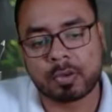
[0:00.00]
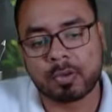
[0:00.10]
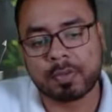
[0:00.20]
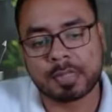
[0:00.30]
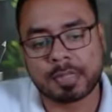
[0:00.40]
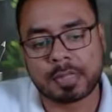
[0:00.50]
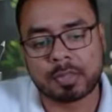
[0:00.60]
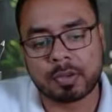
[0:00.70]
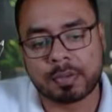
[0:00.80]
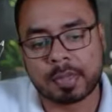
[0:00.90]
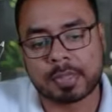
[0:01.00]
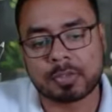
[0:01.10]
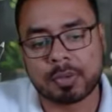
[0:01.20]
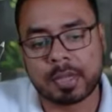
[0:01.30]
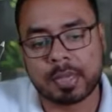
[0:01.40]
coefficients of
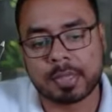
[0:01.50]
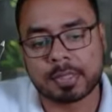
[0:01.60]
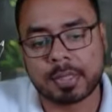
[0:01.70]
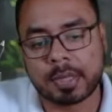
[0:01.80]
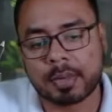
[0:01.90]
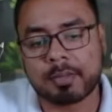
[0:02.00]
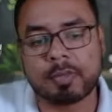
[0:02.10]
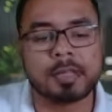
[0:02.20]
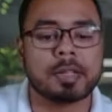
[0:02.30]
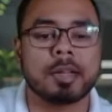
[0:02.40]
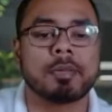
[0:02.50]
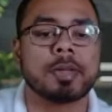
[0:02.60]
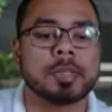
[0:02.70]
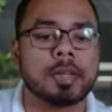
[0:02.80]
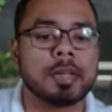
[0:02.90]
x, y, and z in first
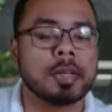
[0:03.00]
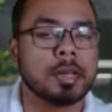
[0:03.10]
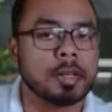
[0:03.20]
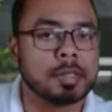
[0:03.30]
equation.